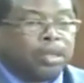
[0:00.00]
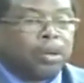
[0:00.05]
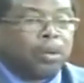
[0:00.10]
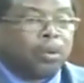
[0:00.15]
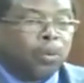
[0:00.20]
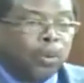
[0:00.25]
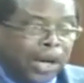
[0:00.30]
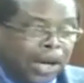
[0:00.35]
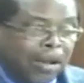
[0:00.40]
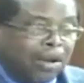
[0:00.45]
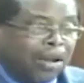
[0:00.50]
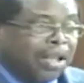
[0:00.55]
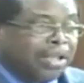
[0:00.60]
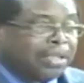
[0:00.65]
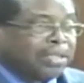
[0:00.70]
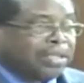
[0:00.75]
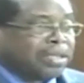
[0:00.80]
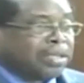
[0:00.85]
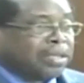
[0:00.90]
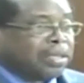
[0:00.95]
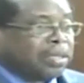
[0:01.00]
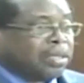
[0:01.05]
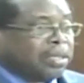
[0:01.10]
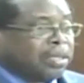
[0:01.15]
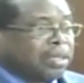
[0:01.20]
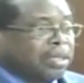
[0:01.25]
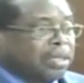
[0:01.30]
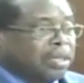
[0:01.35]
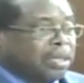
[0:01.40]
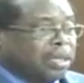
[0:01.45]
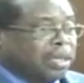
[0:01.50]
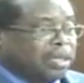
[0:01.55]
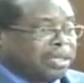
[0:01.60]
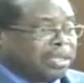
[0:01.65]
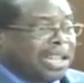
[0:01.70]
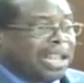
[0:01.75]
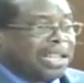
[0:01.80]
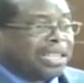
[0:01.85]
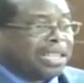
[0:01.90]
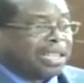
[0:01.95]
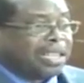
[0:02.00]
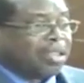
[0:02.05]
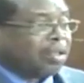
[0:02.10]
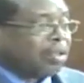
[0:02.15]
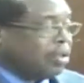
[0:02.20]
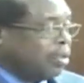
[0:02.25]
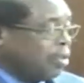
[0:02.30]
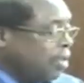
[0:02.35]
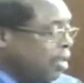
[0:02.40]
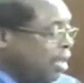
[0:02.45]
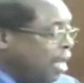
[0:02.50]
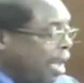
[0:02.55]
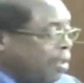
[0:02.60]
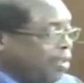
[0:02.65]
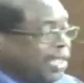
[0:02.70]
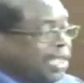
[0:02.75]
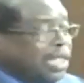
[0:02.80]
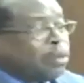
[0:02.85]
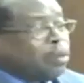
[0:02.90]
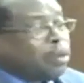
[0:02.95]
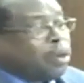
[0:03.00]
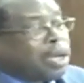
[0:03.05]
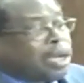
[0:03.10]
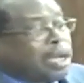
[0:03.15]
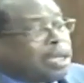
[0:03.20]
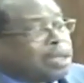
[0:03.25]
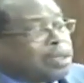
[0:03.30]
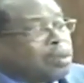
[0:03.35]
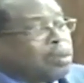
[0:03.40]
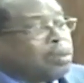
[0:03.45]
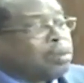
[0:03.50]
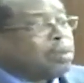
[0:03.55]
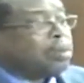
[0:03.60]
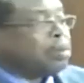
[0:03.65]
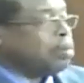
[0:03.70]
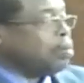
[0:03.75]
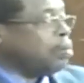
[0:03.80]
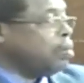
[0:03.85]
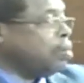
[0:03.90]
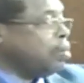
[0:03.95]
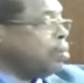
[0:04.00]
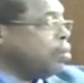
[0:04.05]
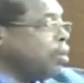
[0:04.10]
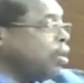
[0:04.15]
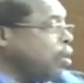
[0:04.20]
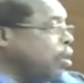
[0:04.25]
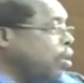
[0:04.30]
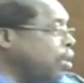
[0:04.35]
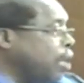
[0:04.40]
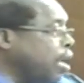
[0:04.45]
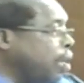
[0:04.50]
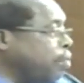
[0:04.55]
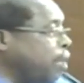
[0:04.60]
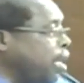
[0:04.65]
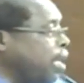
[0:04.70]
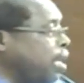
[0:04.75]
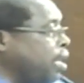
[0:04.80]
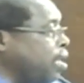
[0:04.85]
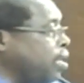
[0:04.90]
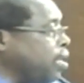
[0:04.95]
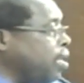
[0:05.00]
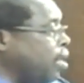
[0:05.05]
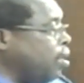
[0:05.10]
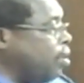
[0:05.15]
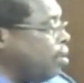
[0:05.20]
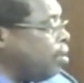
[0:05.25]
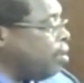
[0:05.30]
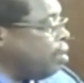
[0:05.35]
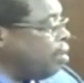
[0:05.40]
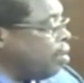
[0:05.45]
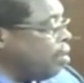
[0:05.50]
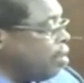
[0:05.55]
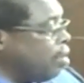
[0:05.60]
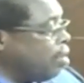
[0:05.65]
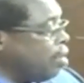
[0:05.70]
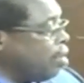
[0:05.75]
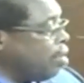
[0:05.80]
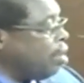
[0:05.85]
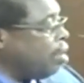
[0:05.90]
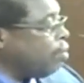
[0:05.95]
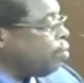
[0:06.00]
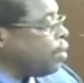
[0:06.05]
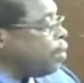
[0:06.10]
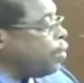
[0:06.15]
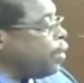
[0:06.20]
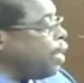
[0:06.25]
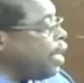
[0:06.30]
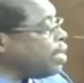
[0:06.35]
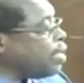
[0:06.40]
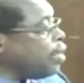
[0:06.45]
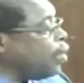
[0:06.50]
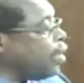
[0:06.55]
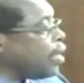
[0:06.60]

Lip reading: Whereas, and sadly enough, I've seen workers who redundant many years ago come to me and say, what